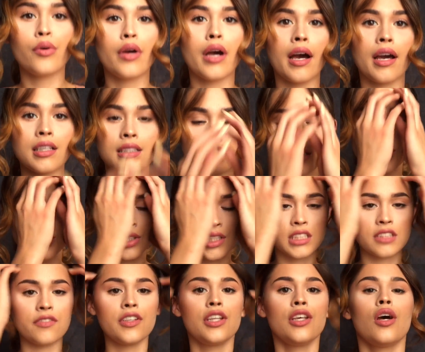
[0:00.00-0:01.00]
you guys enjoyed
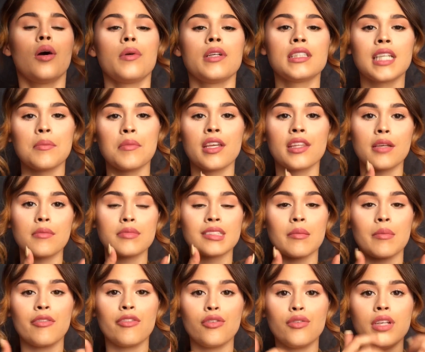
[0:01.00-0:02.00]
this video, please give me a thumbs
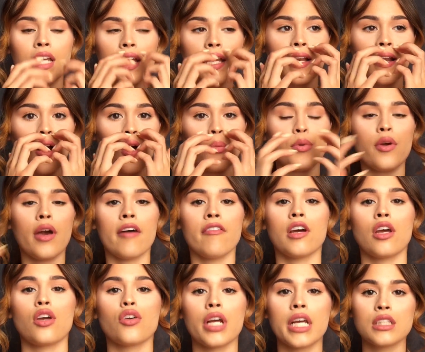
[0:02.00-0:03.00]
up if you did, and I hope you have
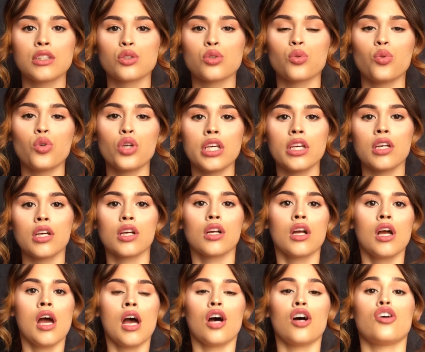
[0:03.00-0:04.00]
a great school year.
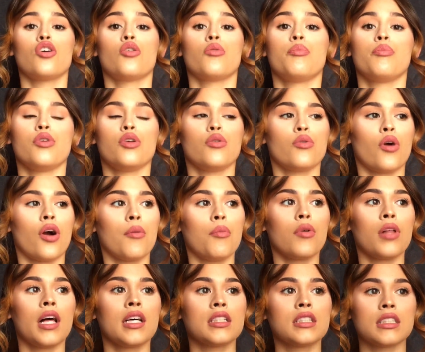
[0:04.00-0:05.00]
Hope you are
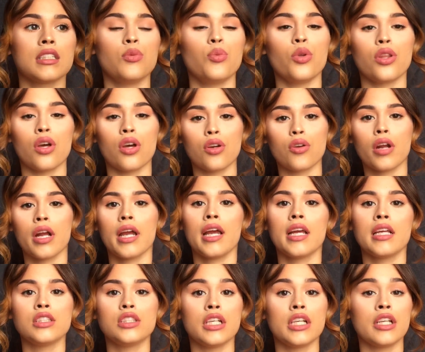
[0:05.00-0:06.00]
blessed and with good
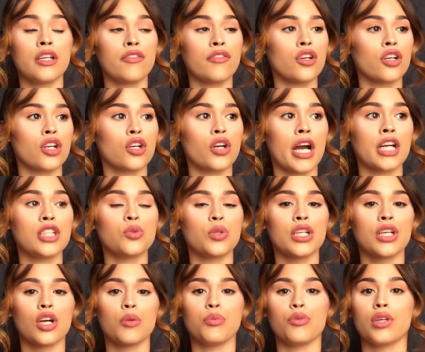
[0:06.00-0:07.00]
grades, and if you're
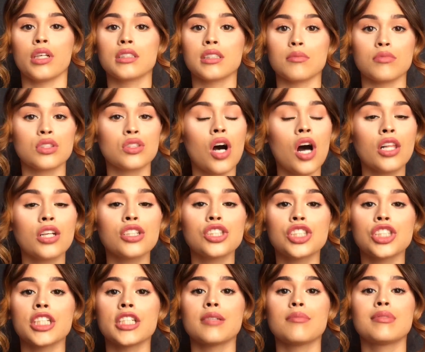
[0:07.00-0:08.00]
graduating, I hope you get some
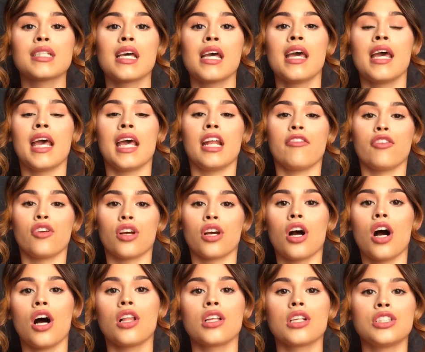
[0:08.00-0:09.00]
scholarships. And if you're in
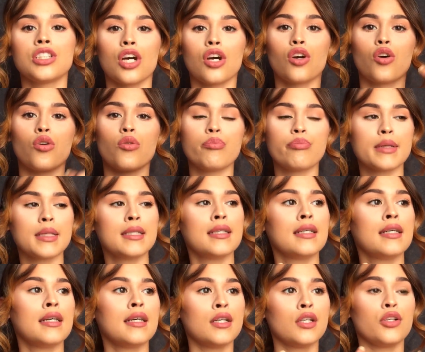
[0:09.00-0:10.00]
college, I hope
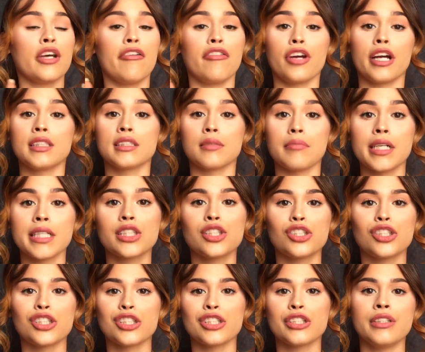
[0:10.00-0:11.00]
you have a great
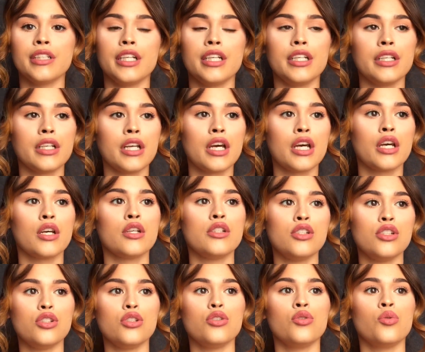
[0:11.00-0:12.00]
semester and
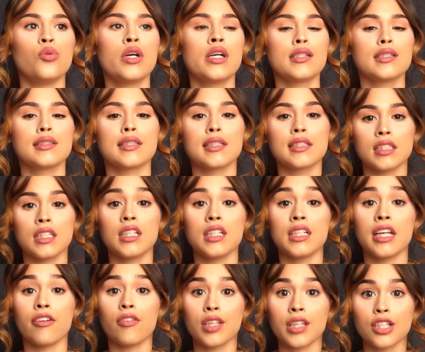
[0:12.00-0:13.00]
you succeed
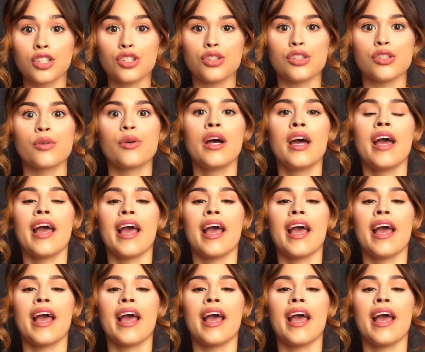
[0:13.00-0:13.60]
in everything that you do.